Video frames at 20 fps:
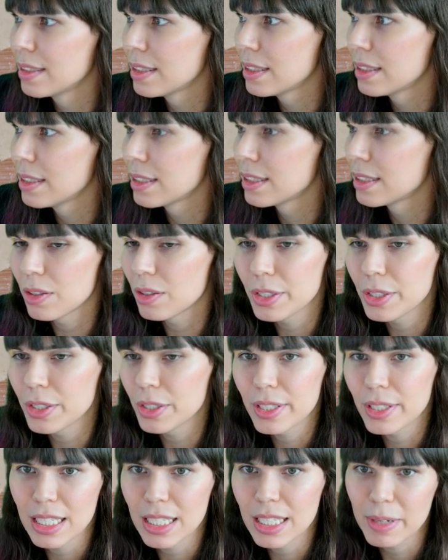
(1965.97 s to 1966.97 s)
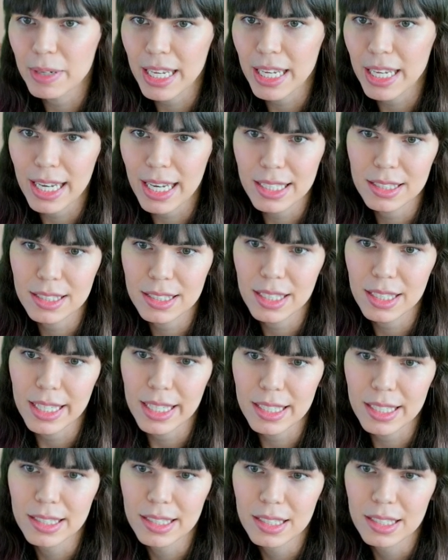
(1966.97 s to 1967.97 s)
So you can think about it as like
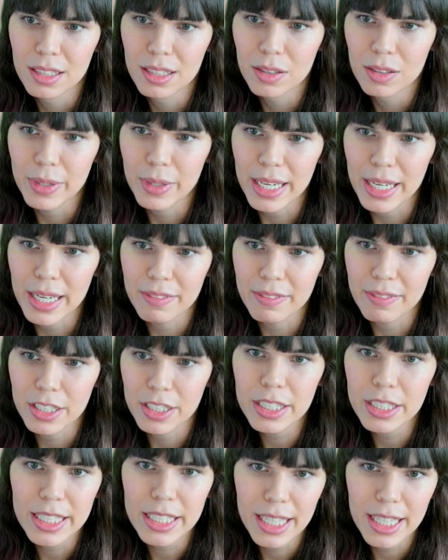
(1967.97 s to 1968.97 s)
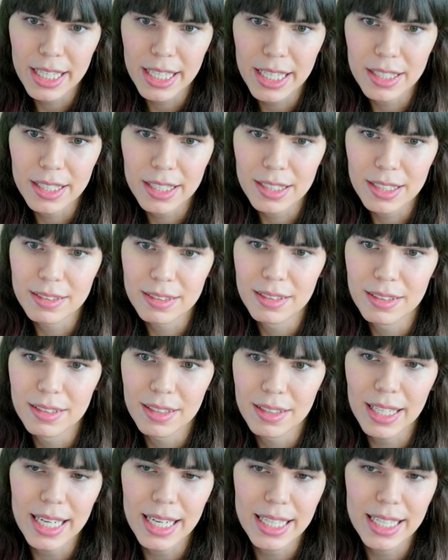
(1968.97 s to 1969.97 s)
we have a cookie cutter
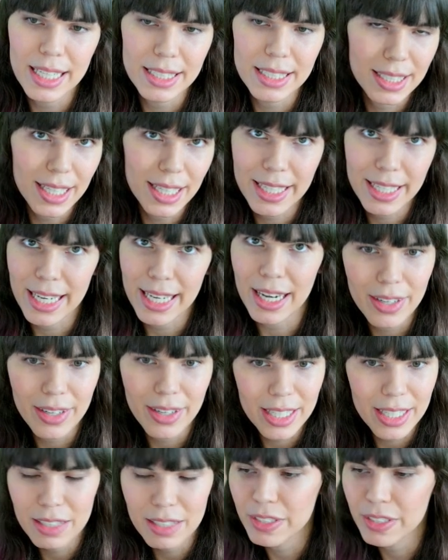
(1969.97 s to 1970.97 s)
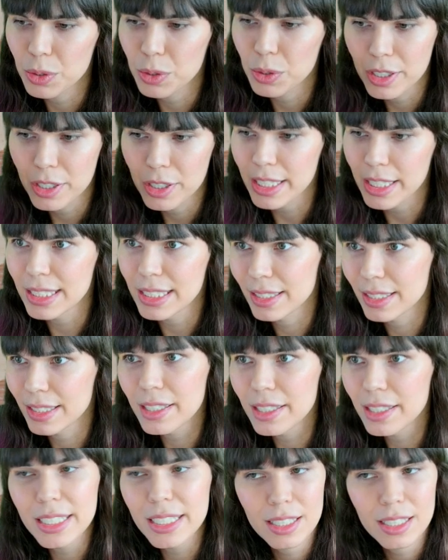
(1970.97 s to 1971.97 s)
that is cutting out individual cookies. The
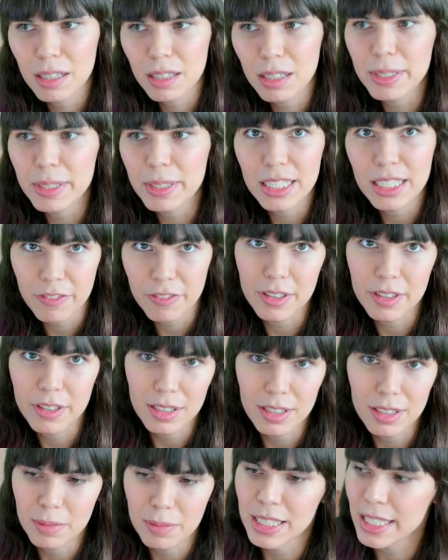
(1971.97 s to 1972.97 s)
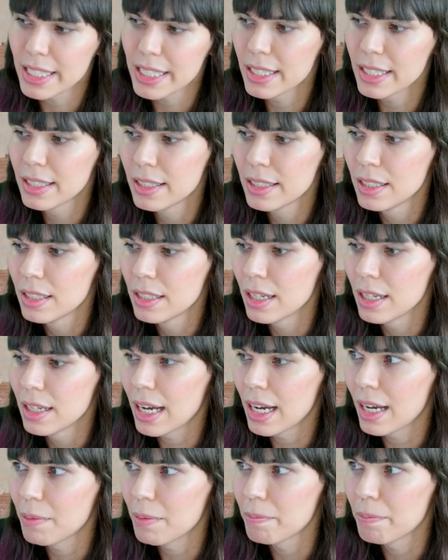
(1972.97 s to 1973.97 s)
cookies are going to be different ultimately,
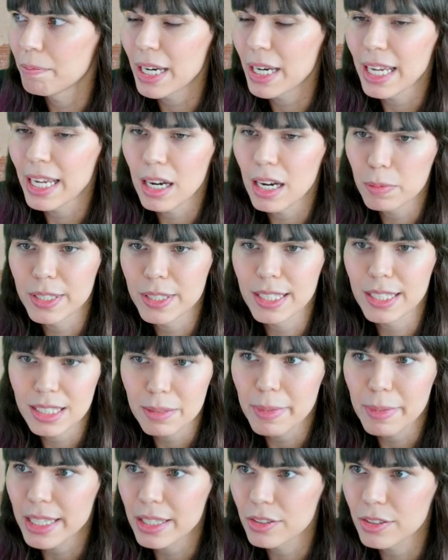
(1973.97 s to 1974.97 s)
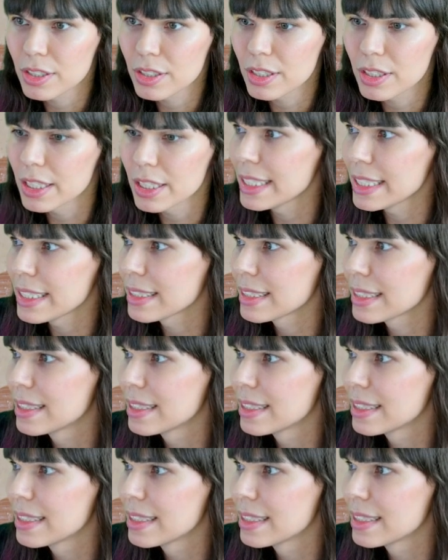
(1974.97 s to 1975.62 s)
but it helps us to make those cookies.